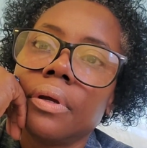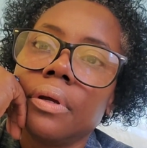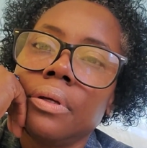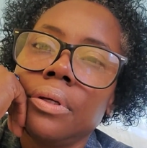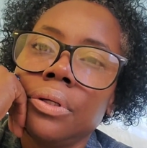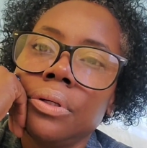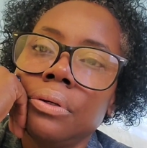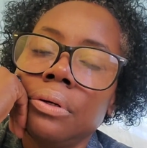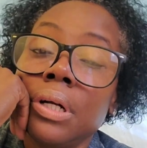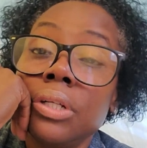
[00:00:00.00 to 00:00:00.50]

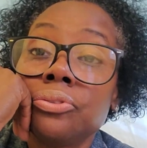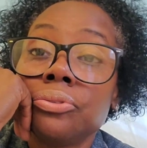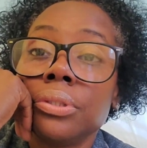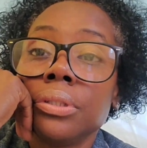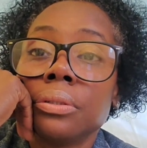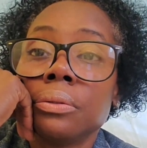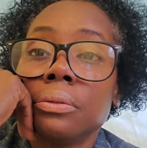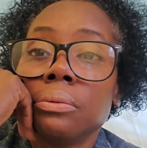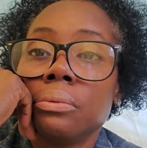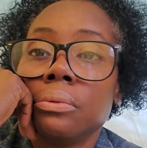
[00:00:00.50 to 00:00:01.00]
you know, I'll
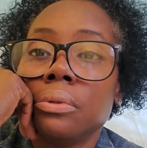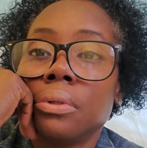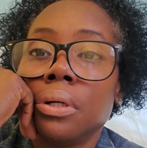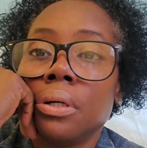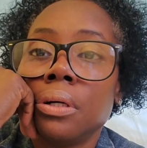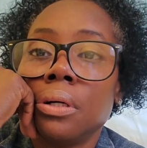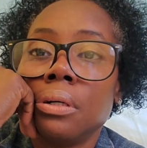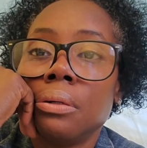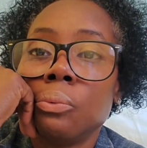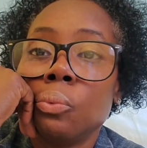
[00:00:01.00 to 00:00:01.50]
drink a
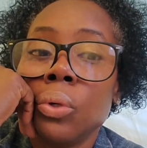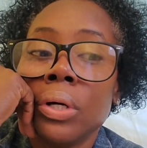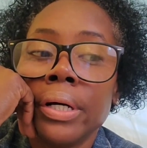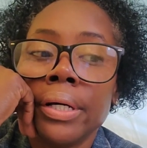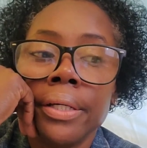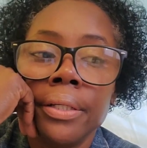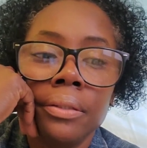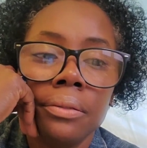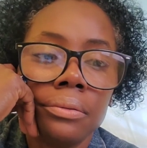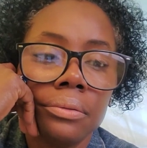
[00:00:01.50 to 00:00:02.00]
uh,
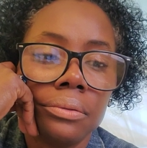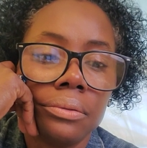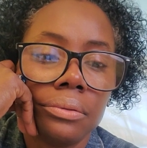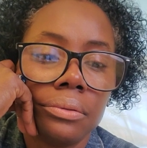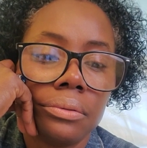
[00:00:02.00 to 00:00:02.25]
wine.